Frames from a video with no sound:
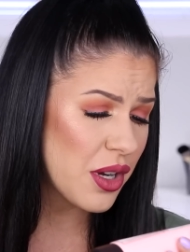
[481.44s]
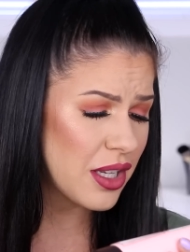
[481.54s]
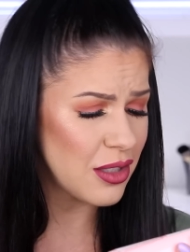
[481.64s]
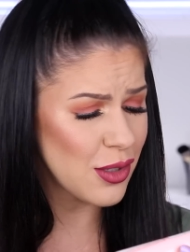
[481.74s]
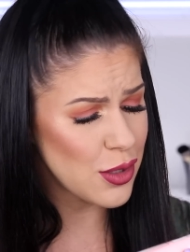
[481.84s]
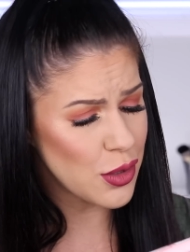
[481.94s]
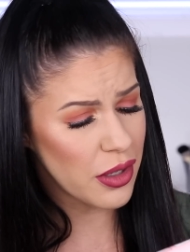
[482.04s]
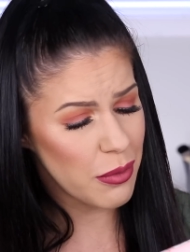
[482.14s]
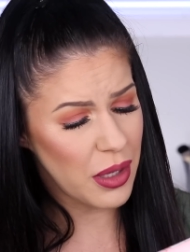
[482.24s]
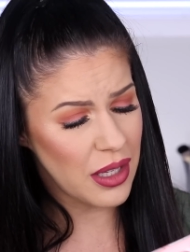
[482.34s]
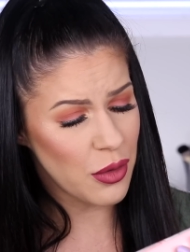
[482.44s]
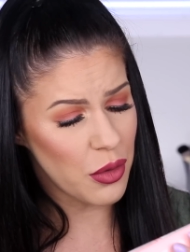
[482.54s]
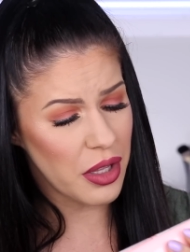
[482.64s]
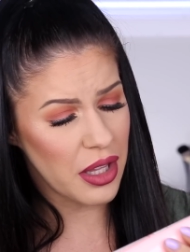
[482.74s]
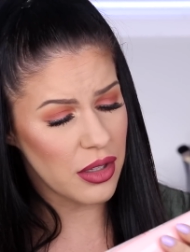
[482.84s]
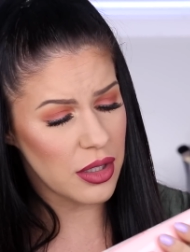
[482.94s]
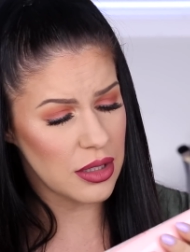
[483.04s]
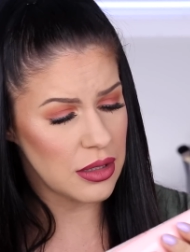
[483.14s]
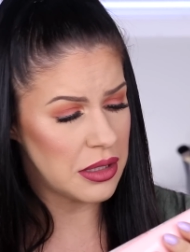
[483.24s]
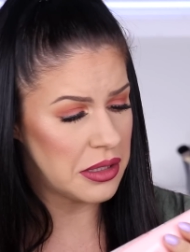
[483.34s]
oil, soybean
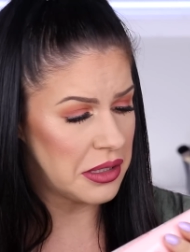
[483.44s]
oil,